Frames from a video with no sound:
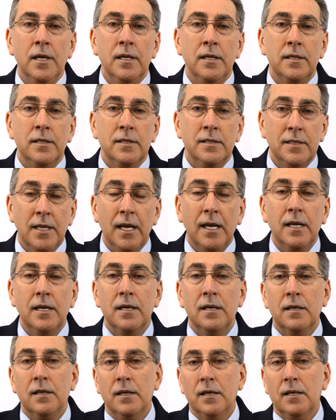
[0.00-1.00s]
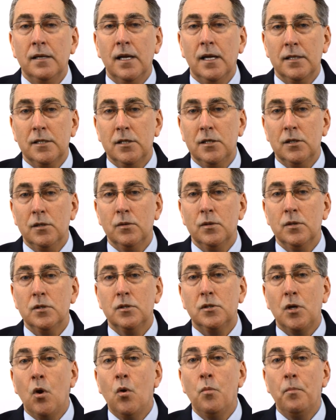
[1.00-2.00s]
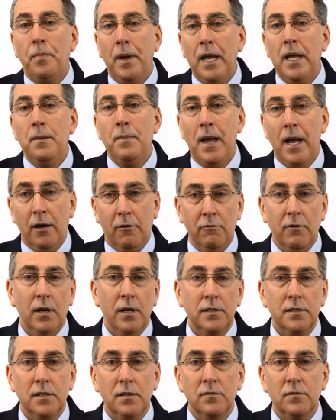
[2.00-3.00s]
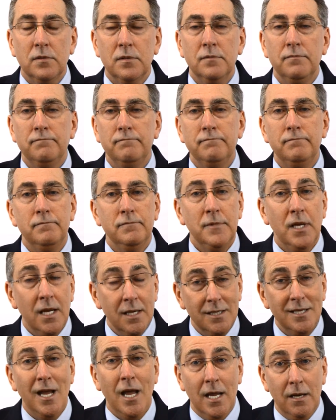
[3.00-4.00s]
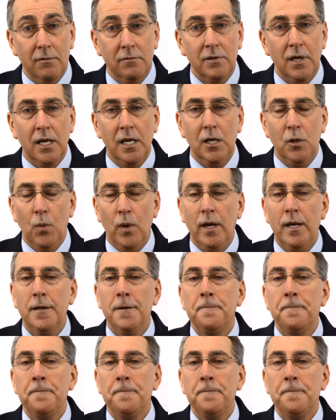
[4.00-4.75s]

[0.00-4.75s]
Second thing not to do is don't pay back relatives. Not yet, anyway.